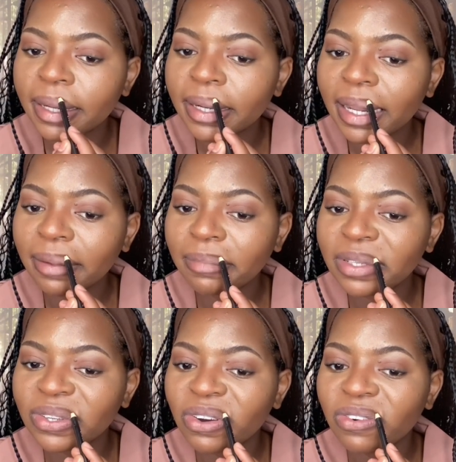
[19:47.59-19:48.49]
Time
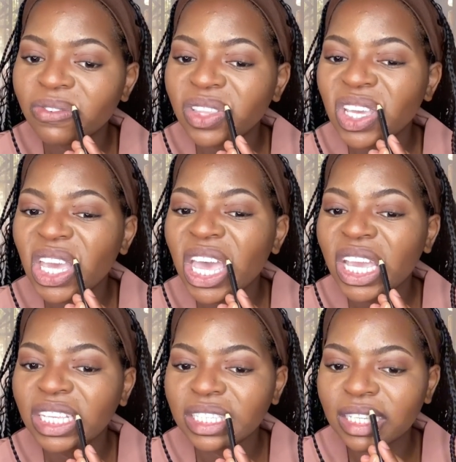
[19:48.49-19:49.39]
is of the
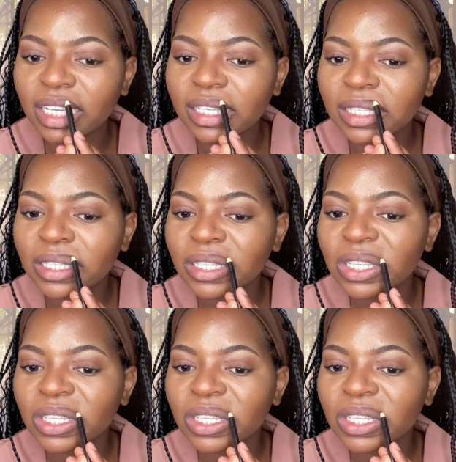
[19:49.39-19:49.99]
essence.